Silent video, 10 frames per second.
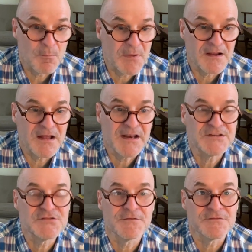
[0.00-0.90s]
oh my
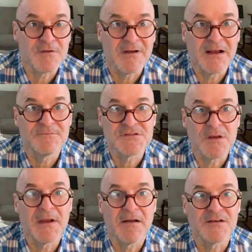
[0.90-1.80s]
God,
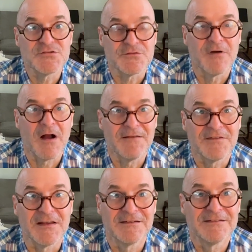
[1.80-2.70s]
somehow I
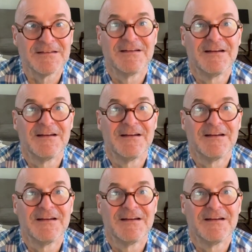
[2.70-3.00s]
survived it.